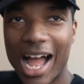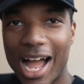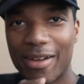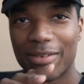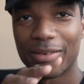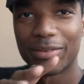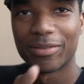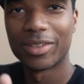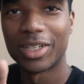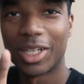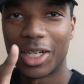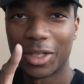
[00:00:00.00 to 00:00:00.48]
I
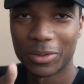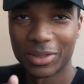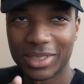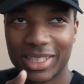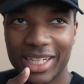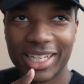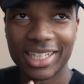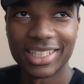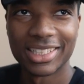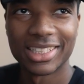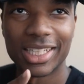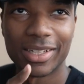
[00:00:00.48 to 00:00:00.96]
haven't vlogged with
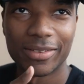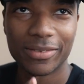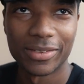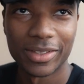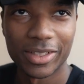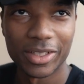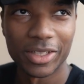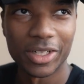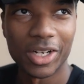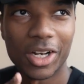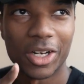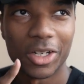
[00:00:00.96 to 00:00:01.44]
the
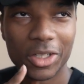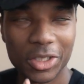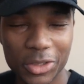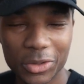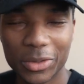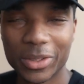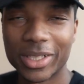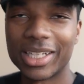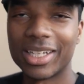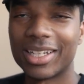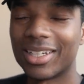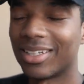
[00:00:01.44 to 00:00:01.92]
A7R
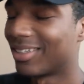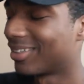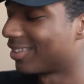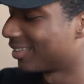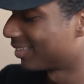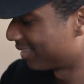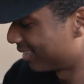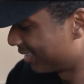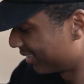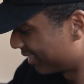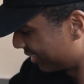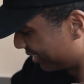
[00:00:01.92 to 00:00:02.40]
III
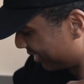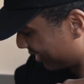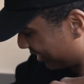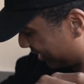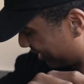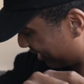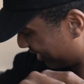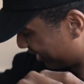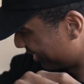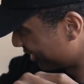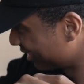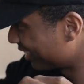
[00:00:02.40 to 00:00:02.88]

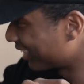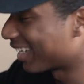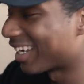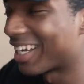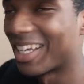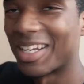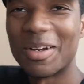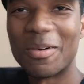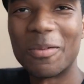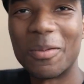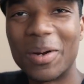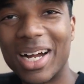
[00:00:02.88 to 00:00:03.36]

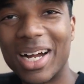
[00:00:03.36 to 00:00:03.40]
in a